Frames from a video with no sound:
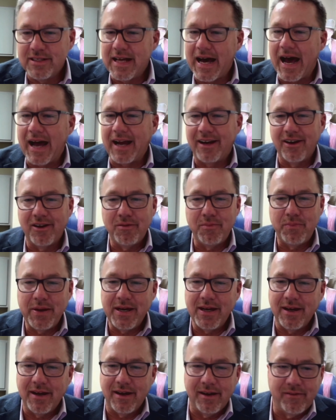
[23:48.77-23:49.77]
You're just not going to
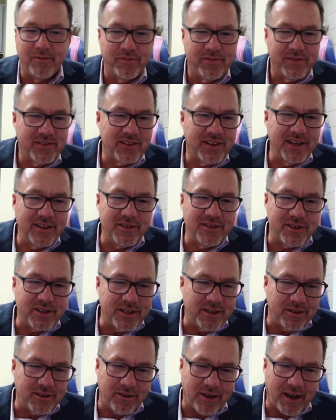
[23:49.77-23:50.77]
be a skid
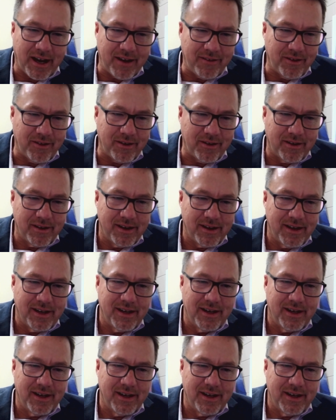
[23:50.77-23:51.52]
steer driver.